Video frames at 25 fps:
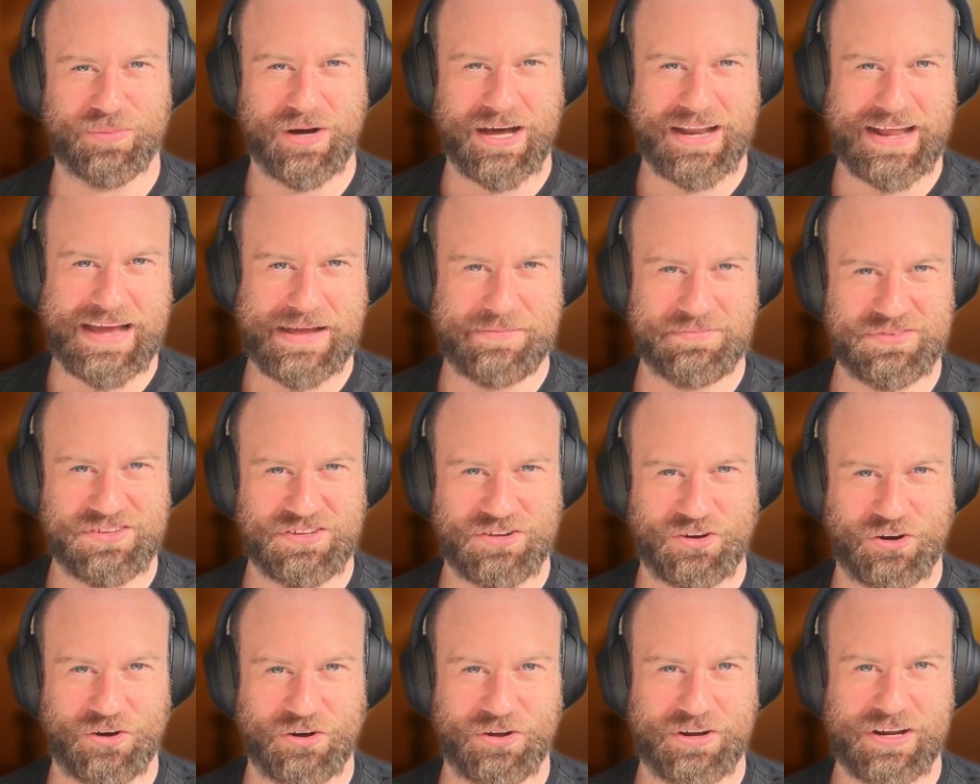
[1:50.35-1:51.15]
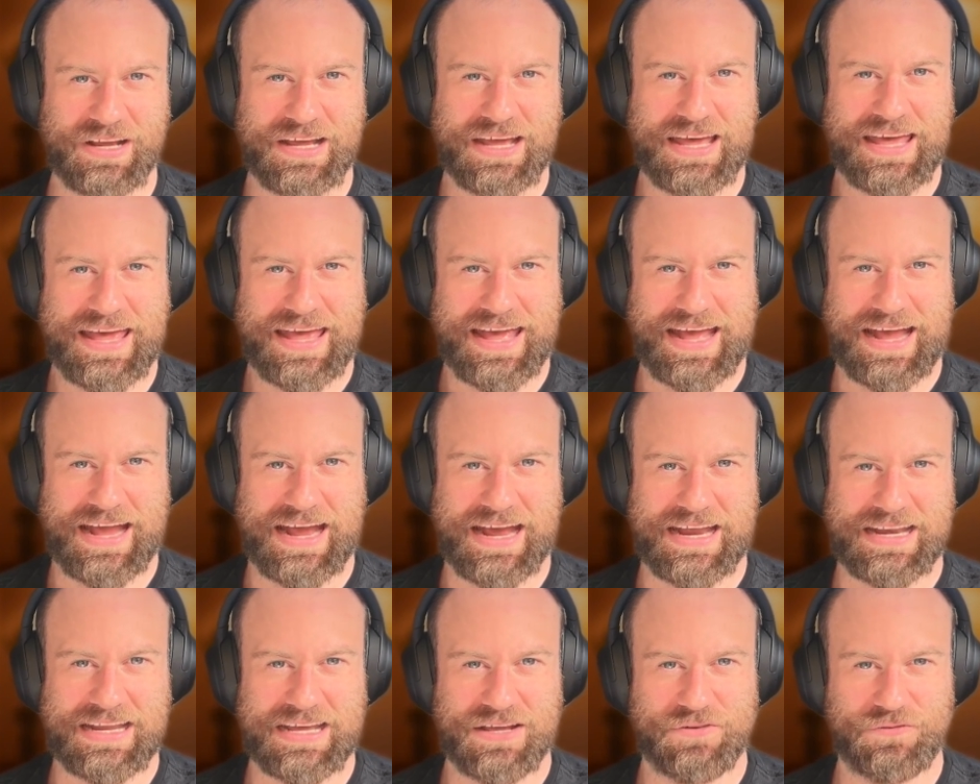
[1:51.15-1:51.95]
My name's Todd,
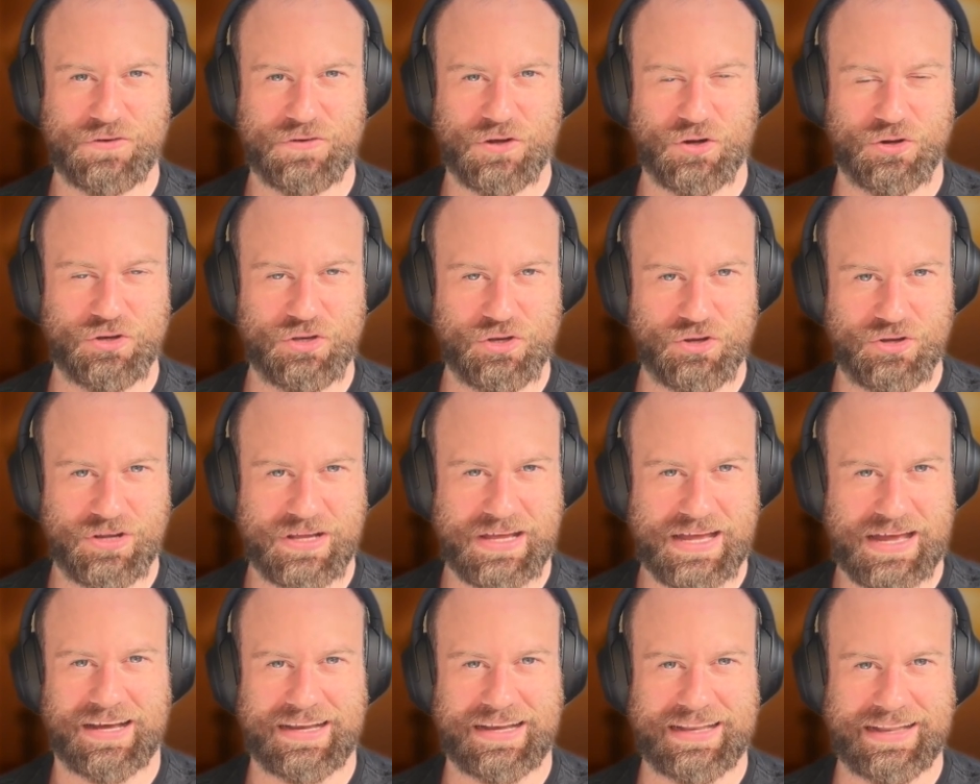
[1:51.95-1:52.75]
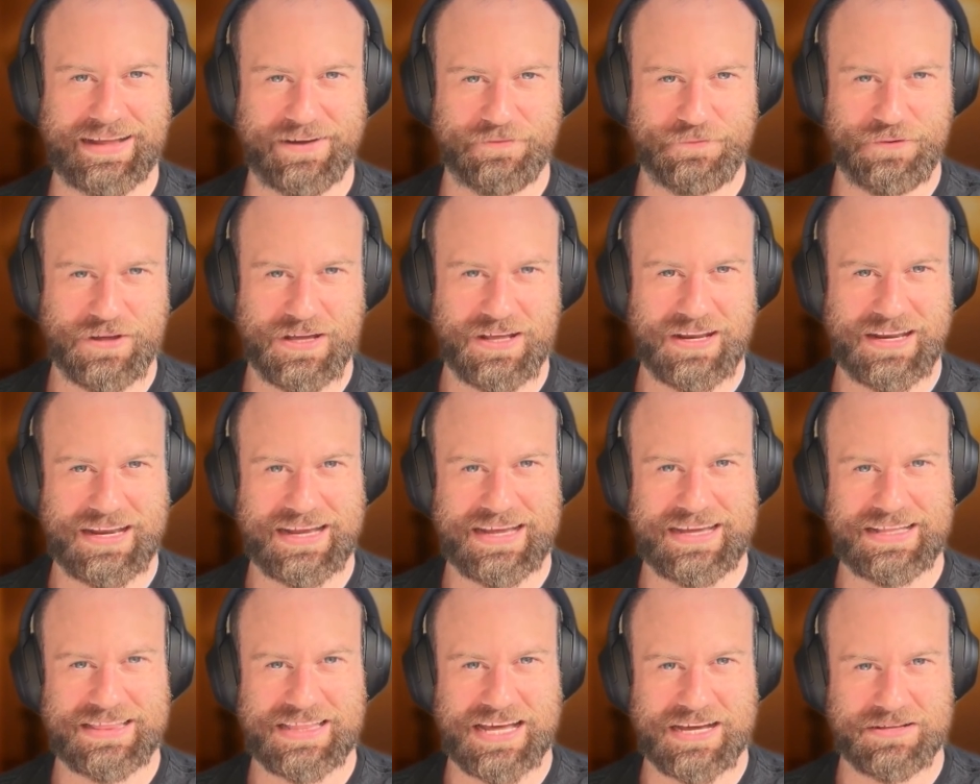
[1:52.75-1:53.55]
and if you're new here, I'd love for you to
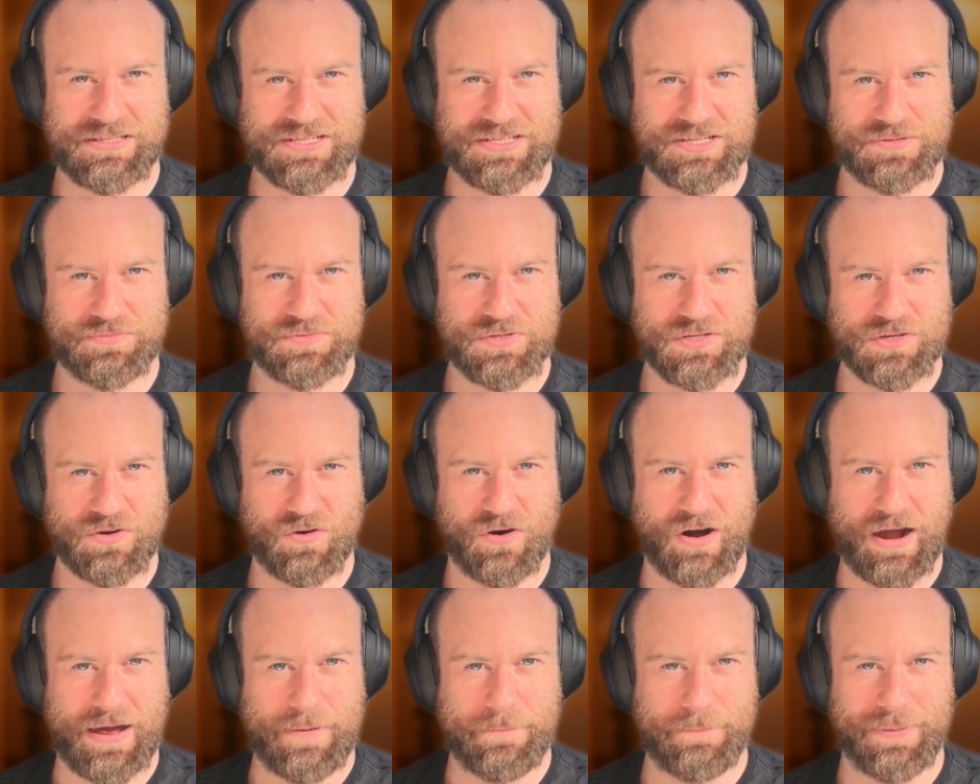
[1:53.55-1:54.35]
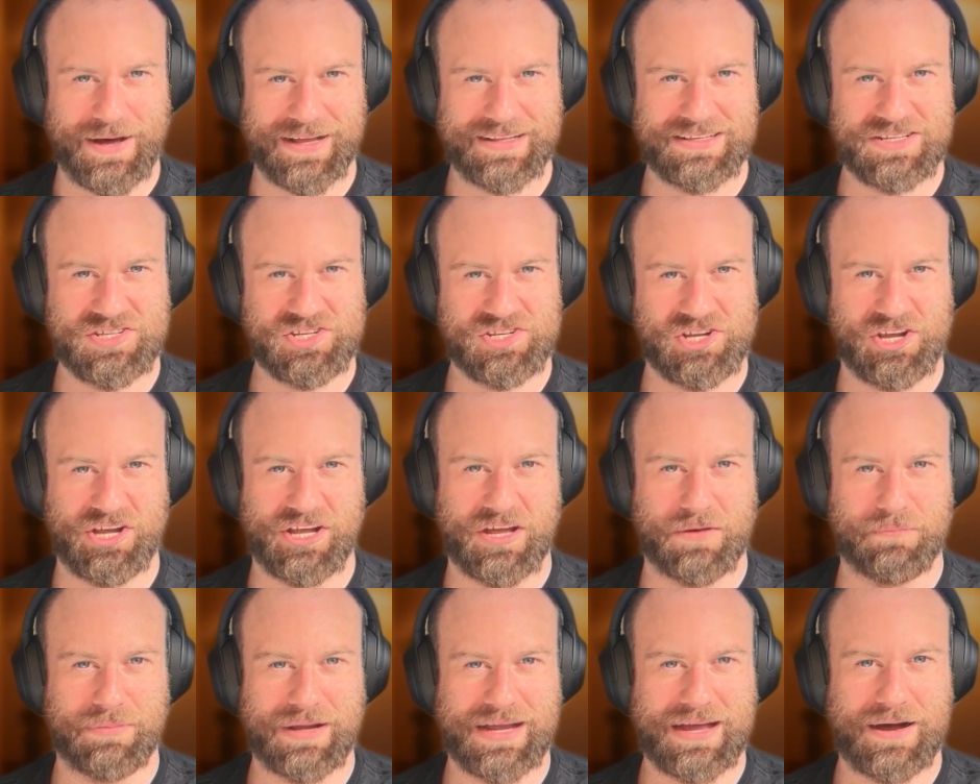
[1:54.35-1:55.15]
hit that subscribe button so you
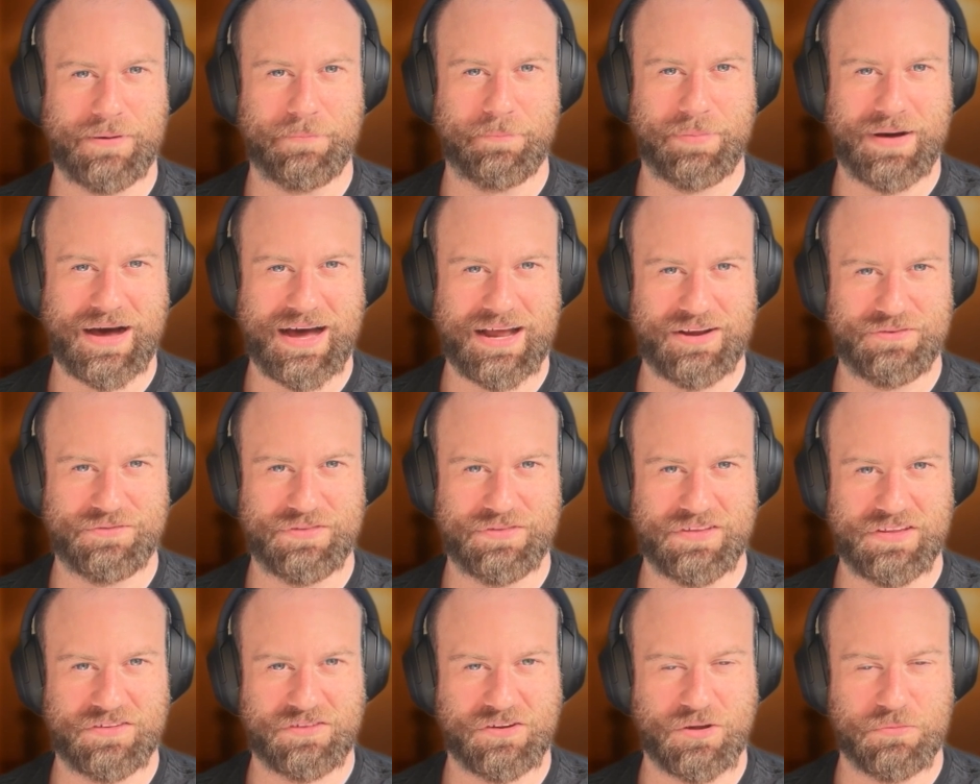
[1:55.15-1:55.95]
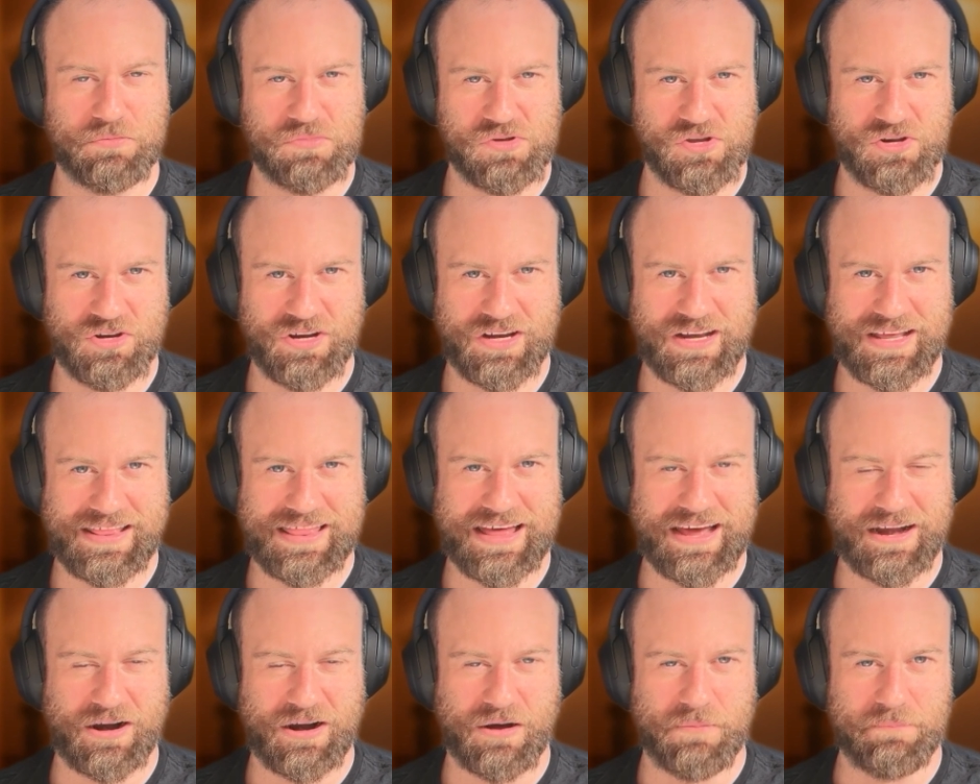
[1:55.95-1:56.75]
can become part of this community
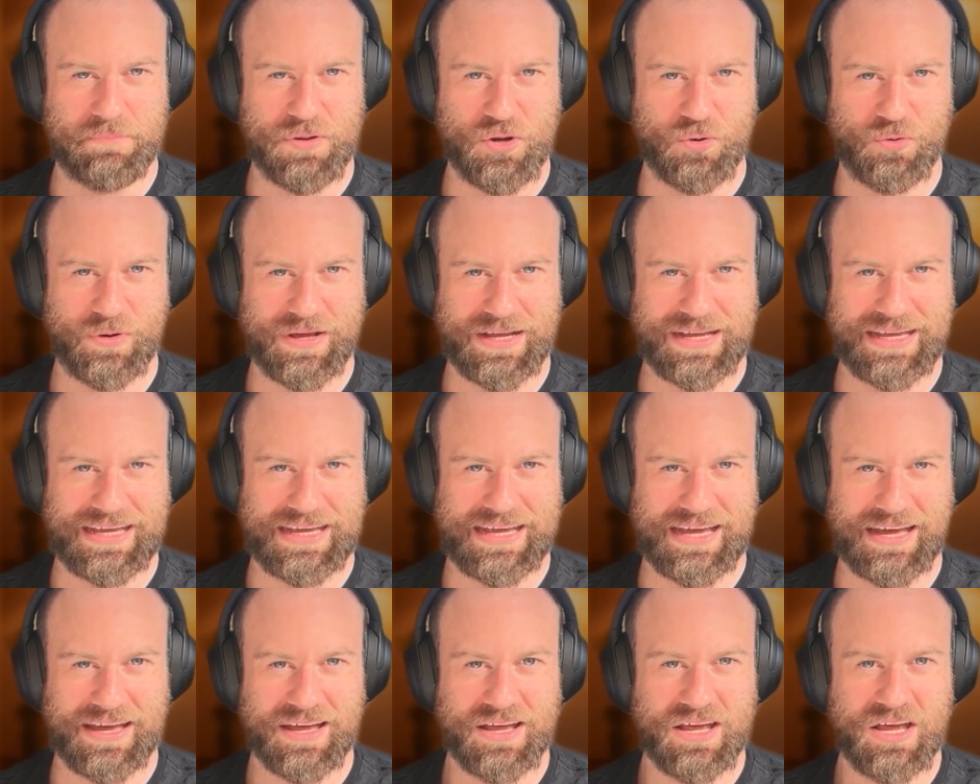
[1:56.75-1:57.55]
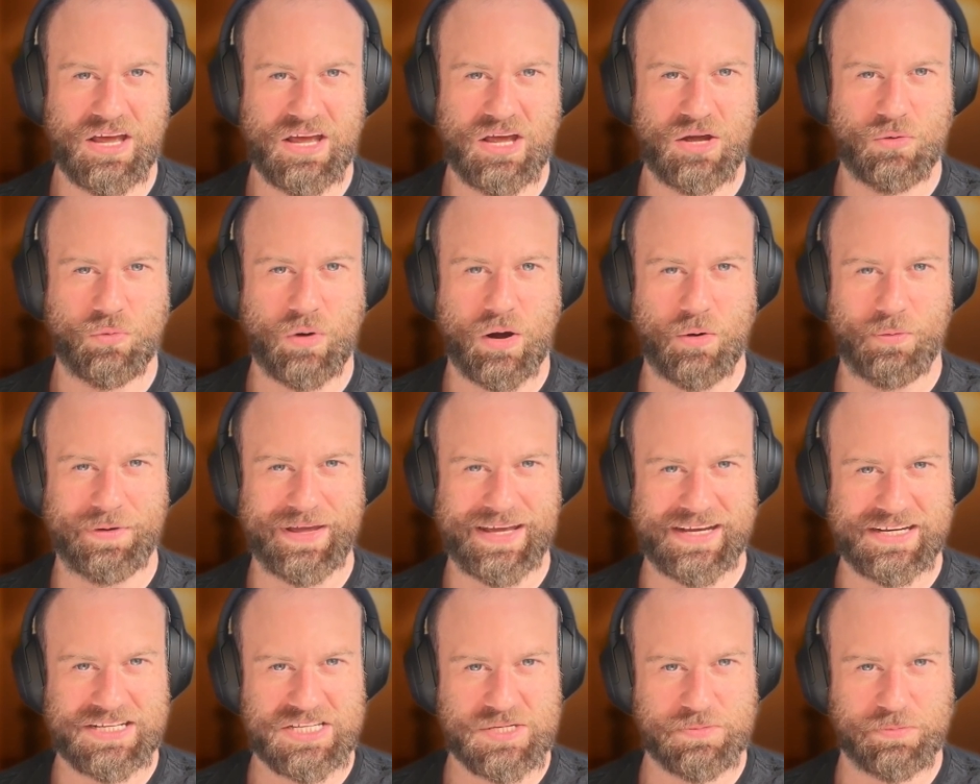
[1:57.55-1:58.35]
that I'm building here, where
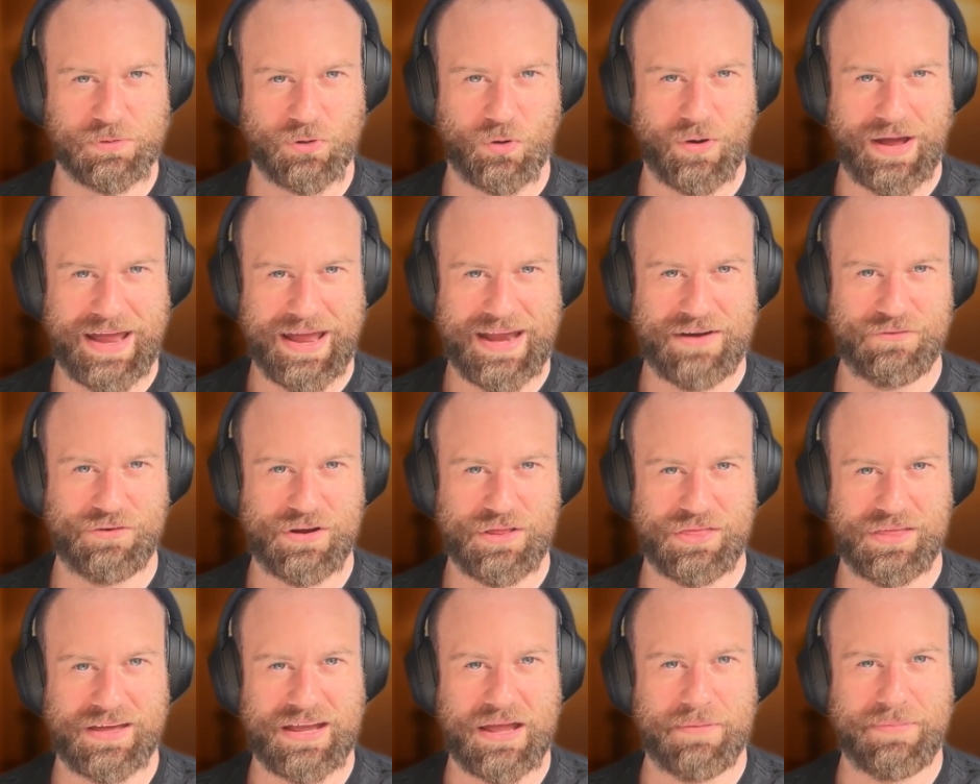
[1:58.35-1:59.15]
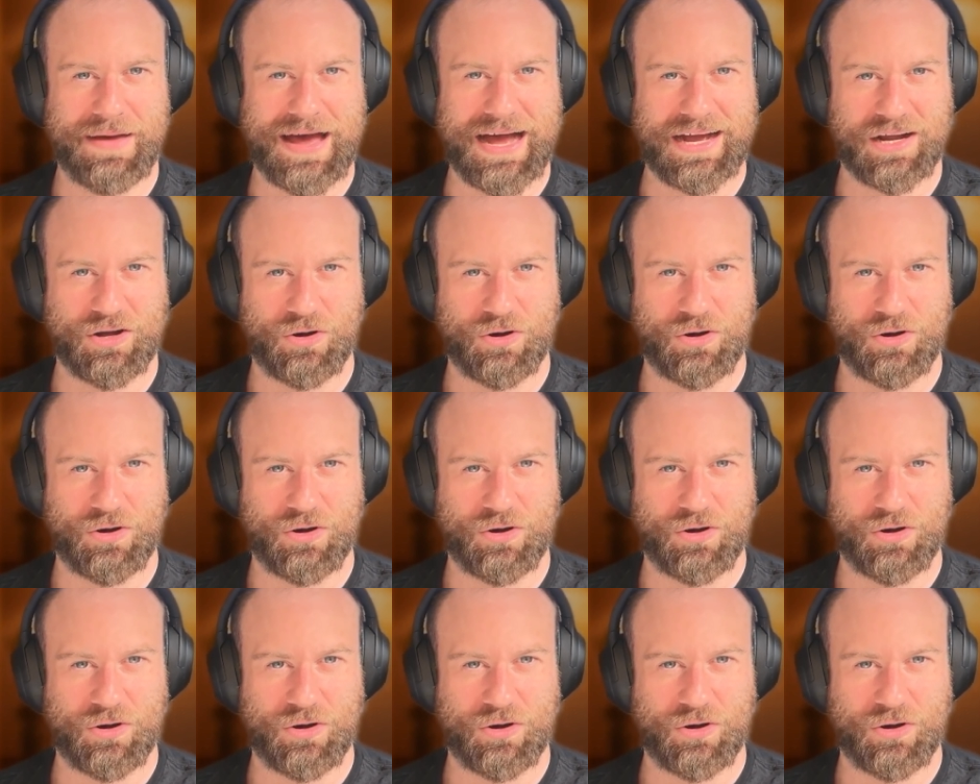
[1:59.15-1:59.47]
we explore everything about